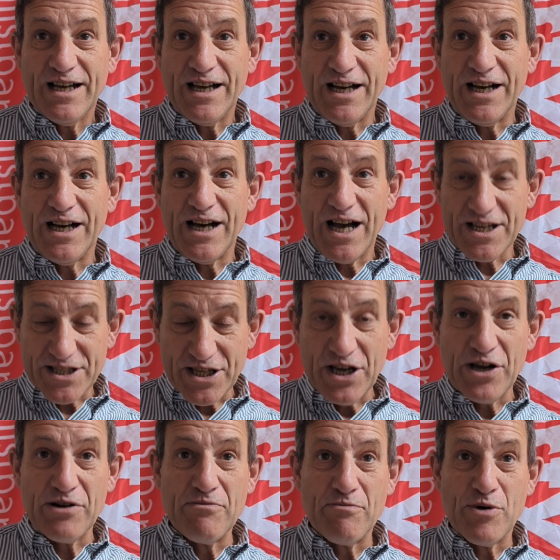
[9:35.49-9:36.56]
a
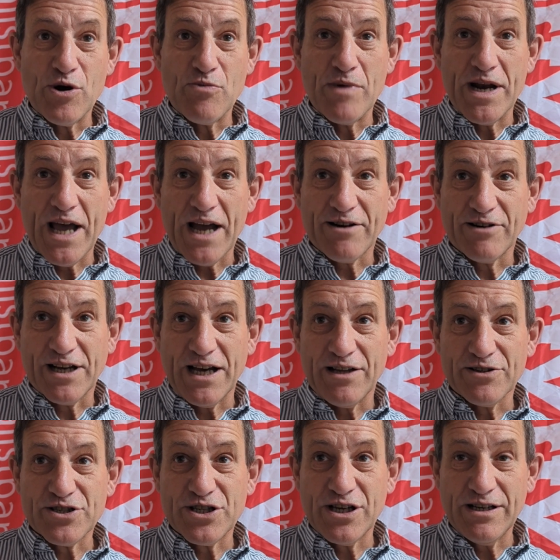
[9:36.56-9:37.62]
certain boom in
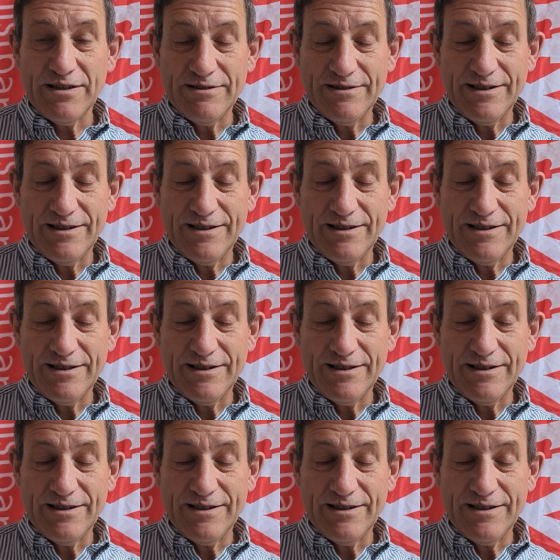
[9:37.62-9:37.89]
agriculture,